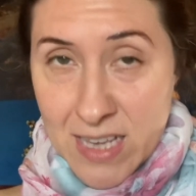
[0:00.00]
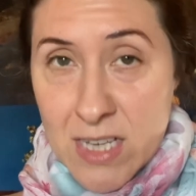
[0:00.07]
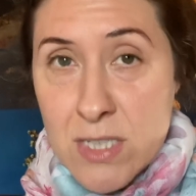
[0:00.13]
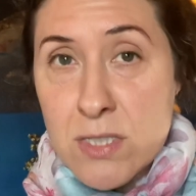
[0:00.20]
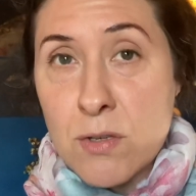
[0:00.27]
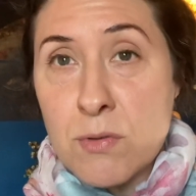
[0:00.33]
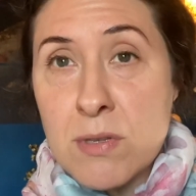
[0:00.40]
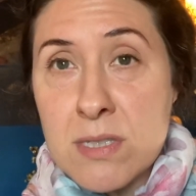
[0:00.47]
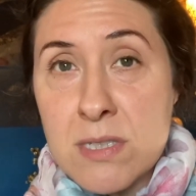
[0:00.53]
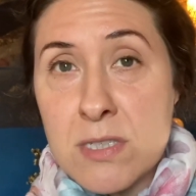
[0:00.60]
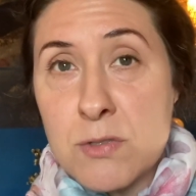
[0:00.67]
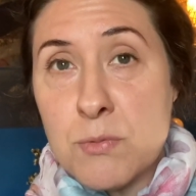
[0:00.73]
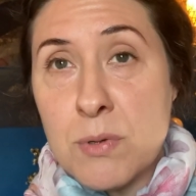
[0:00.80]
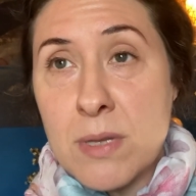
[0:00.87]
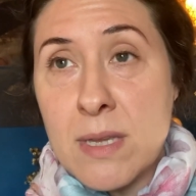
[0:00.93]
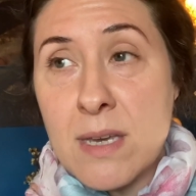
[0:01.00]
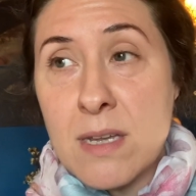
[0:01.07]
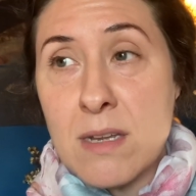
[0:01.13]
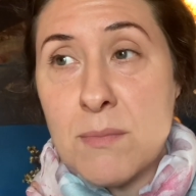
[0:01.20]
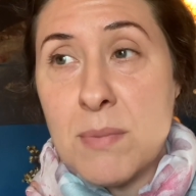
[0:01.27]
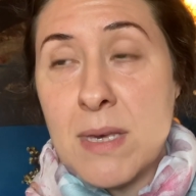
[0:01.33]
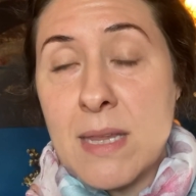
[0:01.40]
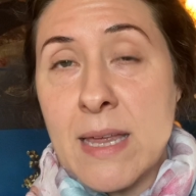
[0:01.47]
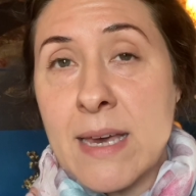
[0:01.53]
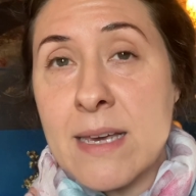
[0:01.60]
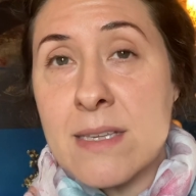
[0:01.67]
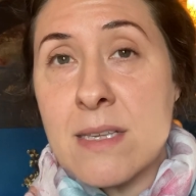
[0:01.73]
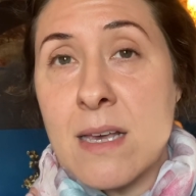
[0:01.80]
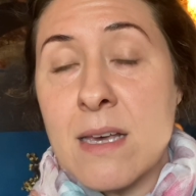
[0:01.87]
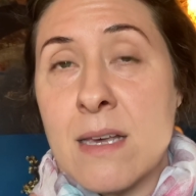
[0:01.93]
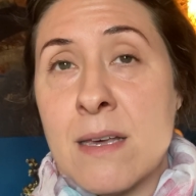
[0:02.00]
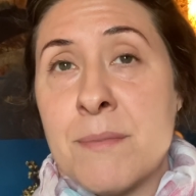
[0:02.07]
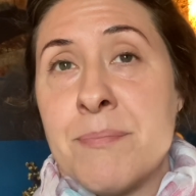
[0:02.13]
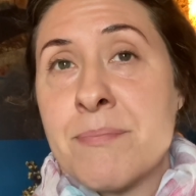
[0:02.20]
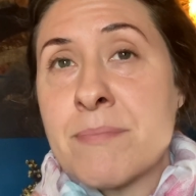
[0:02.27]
So this is really going to be like a